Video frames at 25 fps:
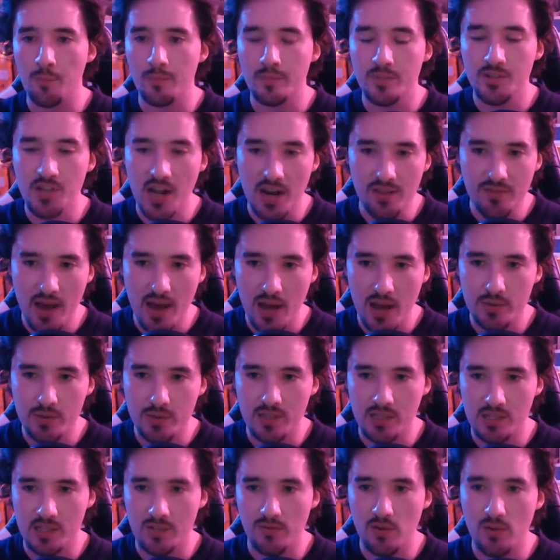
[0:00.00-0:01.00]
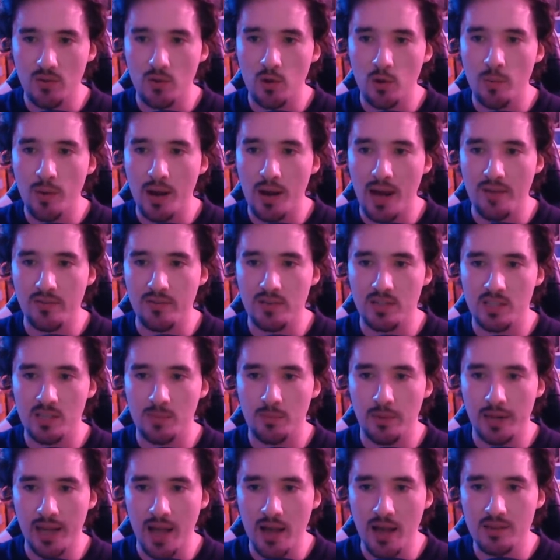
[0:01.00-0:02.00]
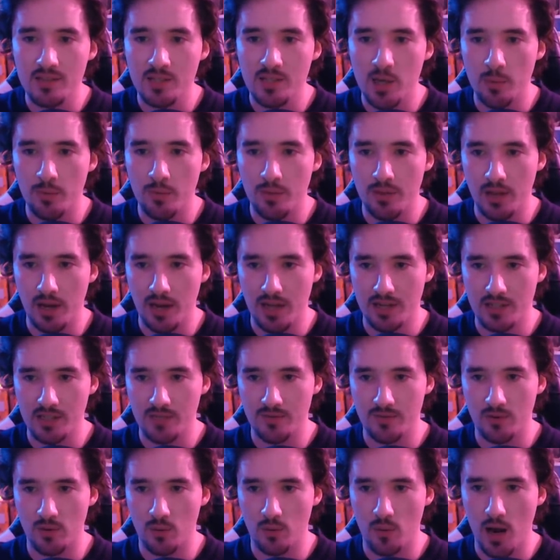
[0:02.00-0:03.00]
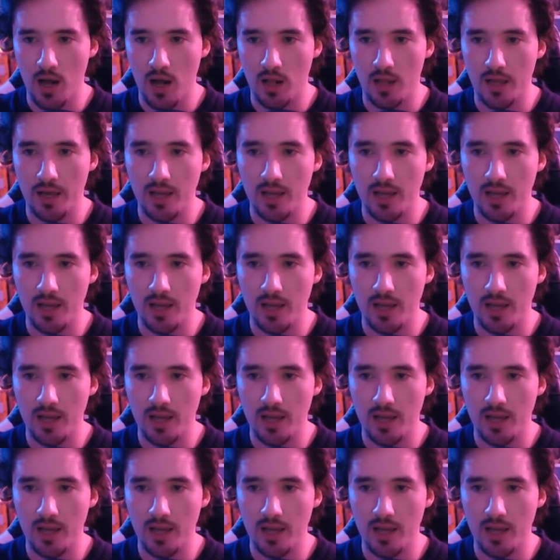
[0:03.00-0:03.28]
Jennifer Edwards says, have you thought about having somebody else open the letters for a while?